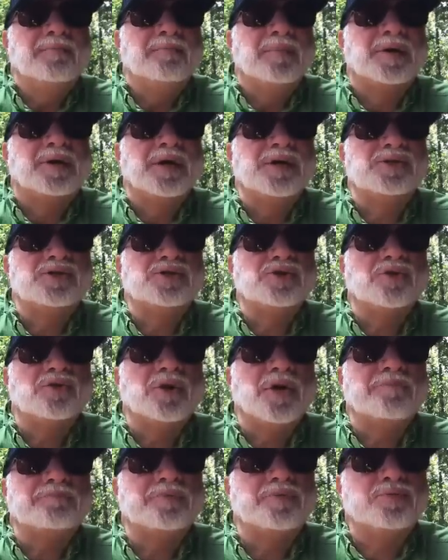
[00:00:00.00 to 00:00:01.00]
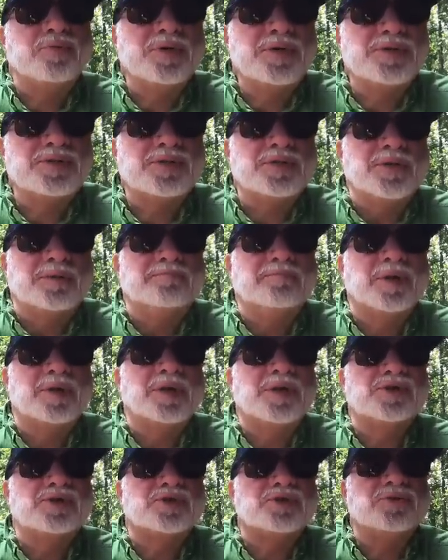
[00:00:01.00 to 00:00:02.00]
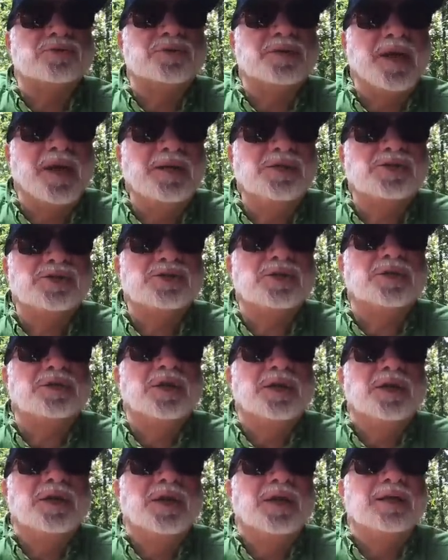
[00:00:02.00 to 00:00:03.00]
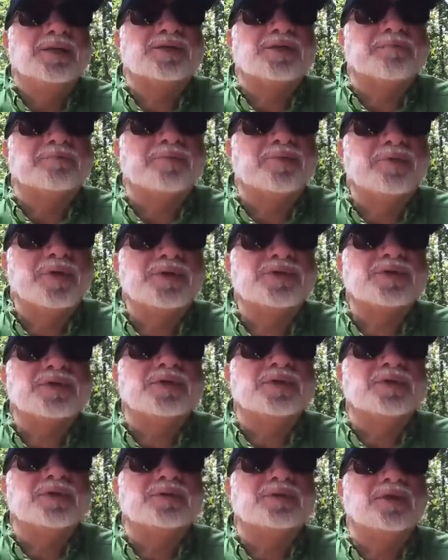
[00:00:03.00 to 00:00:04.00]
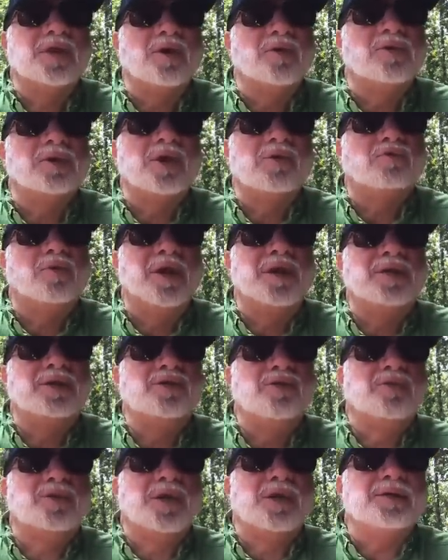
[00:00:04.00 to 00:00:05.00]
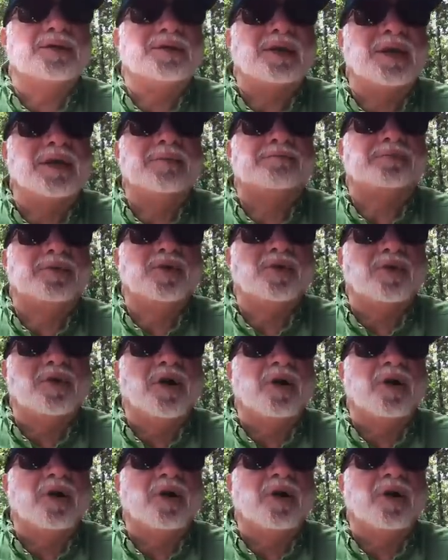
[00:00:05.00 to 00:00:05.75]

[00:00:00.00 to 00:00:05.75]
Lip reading: because you're a prison, because your nation is a prison, and the only way you can keep your